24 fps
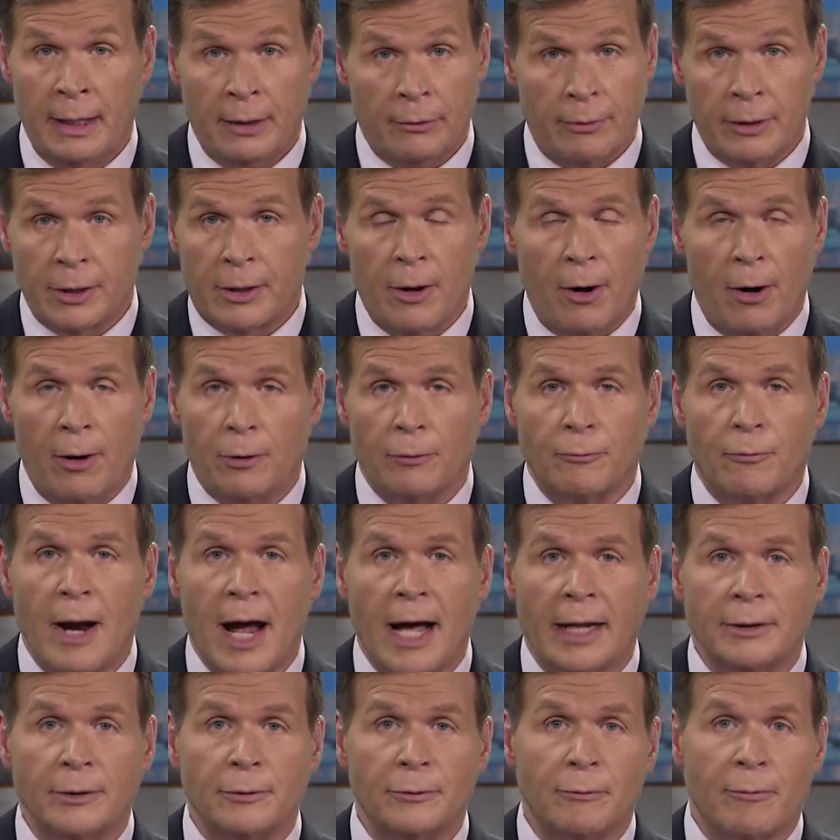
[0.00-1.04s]
Recall
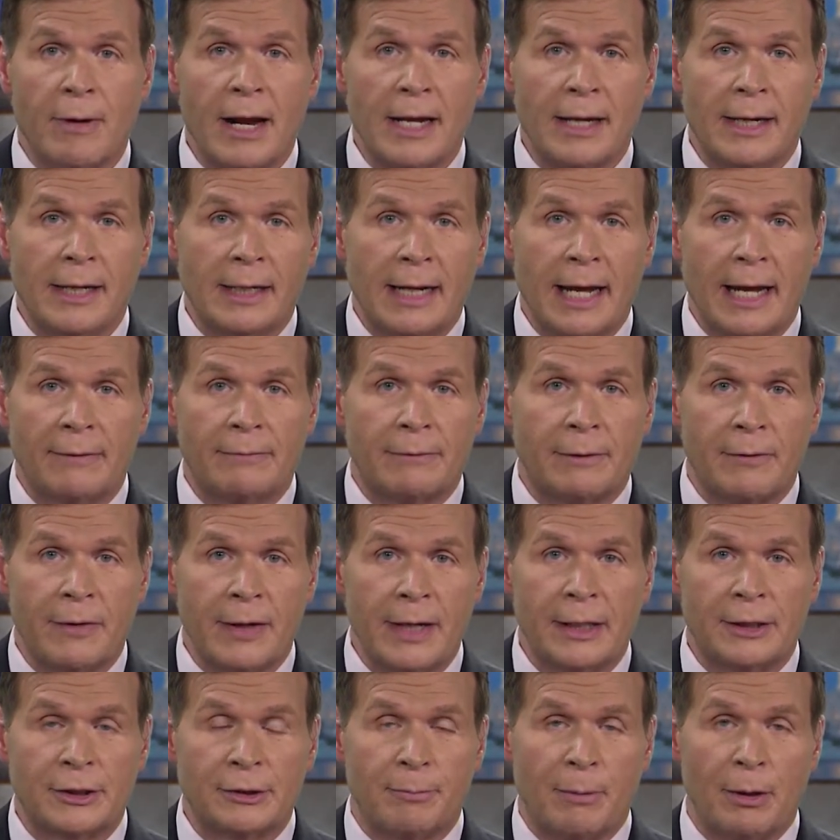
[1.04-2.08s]
Ronald Reagan after
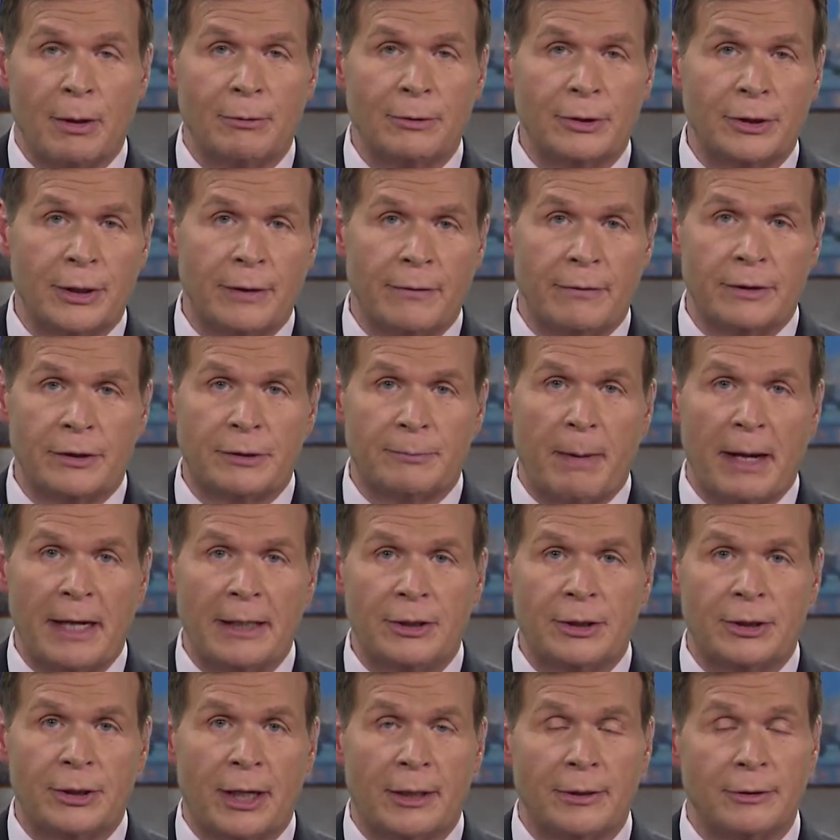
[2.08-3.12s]
the explosion of the
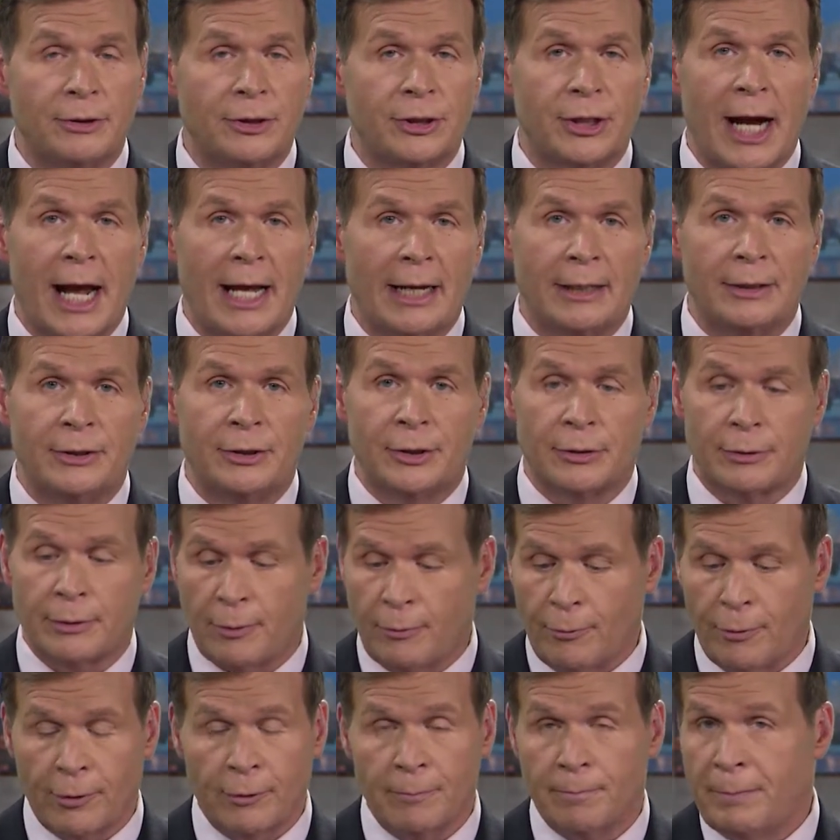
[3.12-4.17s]
Space Shuttle Challenger
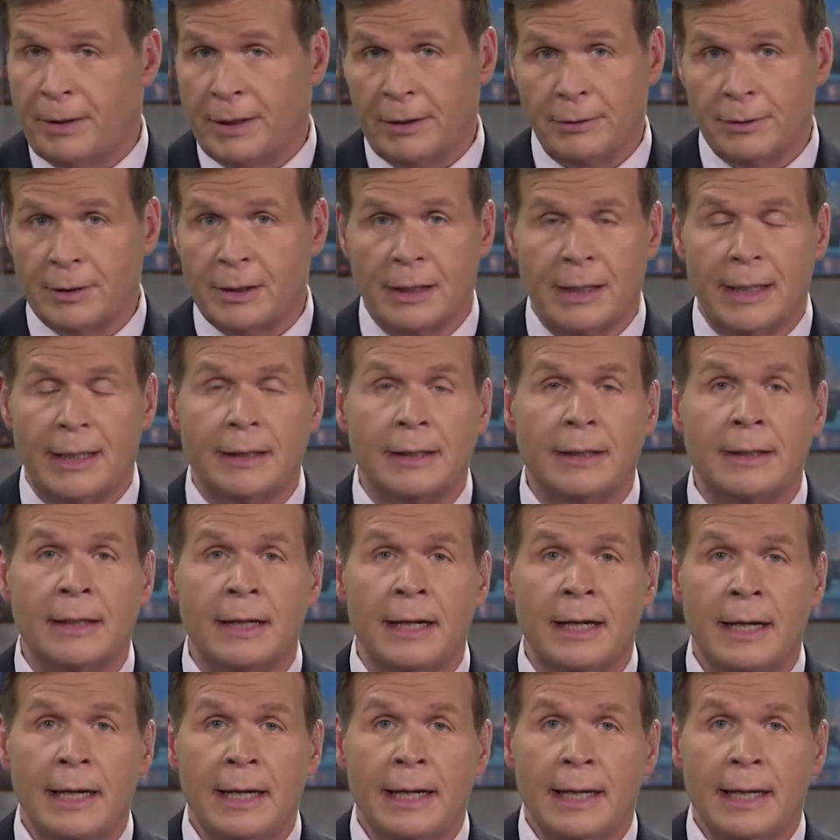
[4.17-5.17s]
or Bill Clinton